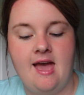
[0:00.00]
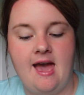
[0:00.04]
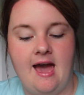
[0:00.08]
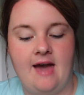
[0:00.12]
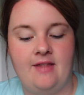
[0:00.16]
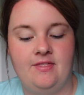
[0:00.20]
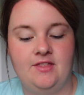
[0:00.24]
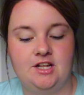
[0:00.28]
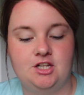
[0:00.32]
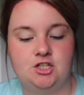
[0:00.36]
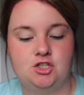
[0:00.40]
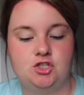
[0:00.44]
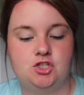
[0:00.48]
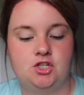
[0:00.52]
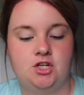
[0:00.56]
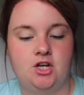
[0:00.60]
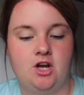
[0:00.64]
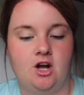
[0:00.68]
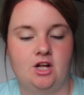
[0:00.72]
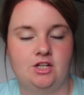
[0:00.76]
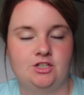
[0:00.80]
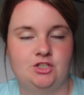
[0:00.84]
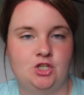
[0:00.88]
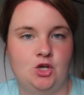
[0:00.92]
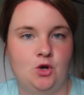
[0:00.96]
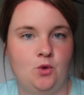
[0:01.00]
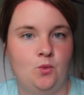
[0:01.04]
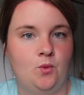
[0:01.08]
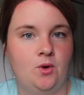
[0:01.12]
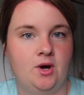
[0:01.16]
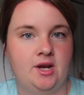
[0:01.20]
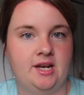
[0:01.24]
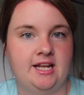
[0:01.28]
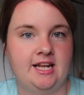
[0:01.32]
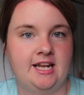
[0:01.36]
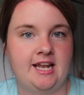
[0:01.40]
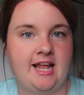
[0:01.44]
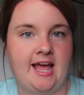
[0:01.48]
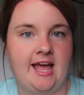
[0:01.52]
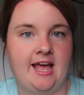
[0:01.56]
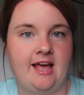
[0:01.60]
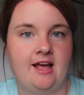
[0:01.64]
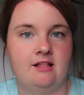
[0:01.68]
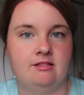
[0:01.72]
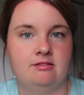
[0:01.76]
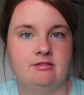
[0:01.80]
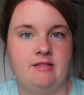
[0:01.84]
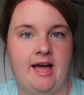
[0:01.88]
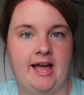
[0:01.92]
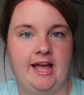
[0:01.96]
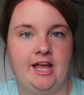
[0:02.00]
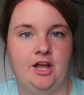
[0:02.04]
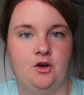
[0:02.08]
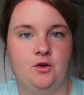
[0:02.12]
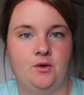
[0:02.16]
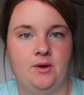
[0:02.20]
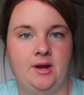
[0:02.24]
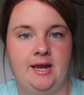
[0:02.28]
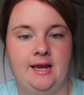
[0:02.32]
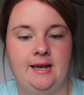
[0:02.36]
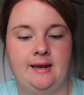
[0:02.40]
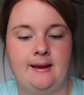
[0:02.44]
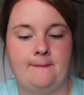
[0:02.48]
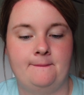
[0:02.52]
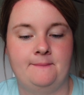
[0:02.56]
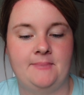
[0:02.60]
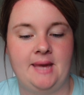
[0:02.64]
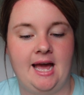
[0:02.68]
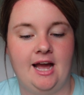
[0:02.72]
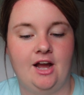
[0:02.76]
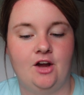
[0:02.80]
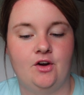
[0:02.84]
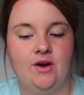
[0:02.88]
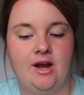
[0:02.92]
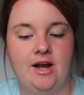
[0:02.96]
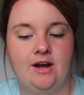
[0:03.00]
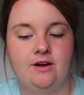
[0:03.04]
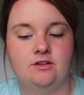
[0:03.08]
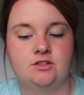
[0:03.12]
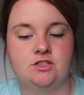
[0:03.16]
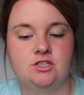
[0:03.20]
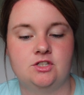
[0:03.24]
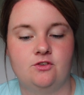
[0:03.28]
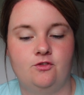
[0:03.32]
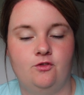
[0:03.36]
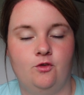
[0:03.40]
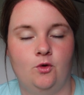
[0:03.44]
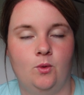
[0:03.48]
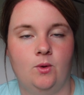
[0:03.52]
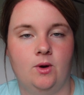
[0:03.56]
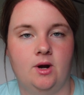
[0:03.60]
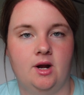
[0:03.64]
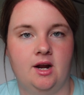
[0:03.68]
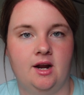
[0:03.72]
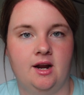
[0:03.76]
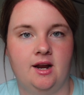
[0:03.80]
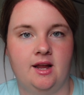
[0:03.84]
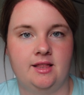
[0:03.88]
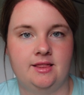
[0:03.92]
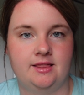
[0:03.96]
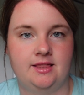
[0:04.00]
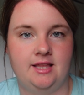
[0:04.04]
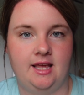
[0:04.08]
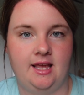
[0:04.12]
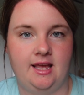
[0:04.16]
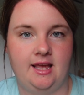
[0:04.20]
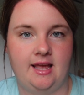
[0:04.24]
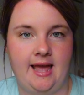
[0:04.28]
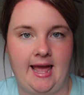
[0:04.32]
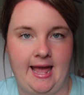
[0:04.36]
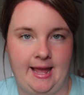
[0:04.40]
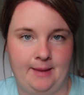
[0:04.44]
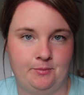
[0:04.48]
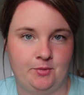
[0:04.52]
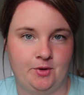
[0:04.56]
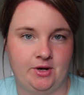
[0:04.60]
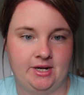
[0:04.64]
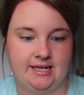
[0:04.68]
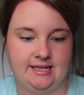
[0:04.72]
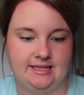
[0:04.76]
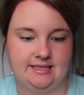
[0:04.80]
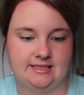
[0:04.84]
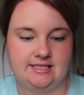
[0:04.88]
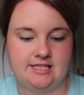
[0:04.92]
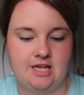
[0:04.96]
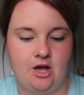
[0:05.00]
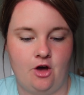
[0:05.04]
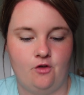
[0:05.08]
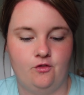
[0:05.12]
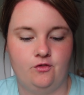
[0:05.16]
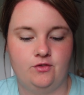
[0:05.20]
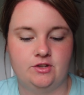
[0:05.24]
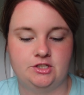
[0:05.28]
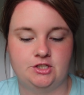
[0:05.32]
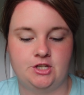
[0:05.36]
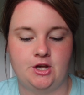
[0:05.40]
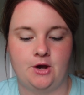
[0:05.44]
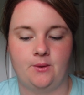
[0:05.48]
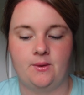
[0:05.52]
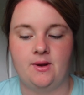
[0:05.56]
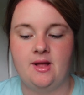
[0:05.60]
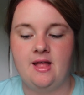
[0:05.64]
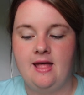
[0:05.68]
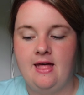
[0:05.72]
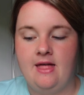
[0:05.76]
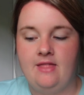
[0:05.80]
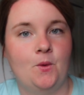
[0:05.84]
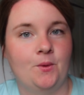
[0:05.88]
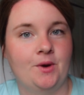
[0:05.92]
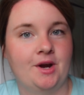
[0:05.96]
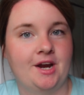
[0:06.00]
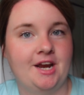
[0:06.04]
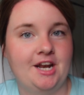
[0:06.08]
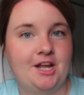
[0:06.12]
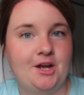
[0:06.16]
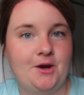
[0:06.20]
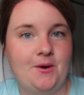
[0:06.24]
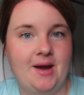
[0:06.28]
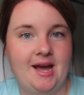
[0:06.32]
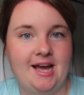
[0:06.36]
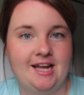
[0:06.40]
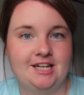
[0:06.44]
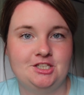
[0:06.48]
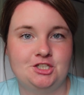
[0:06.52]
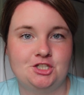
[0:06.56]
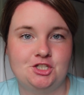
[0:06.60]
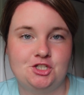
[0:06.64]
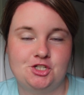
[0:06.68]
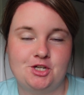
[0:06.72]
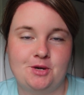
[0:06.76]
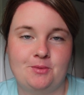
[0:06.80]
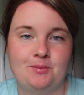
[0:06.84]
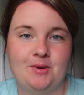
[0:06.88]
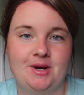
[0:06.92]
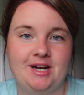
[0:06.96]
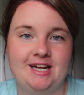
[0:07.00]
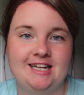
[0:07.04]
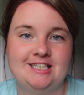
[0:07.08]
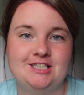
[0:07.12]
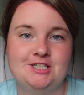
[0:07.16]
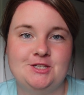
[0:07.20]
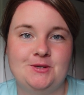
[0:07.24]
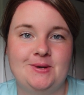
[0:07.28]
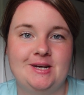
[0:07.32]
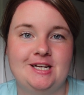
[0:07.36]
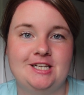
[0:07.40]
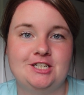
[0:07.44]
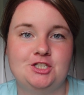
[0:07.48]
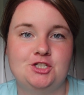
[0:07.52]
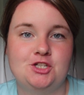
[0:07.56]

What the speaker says: And then she also wanted a light green background for the apron itself. So we're going to go ahead and just jump right into it.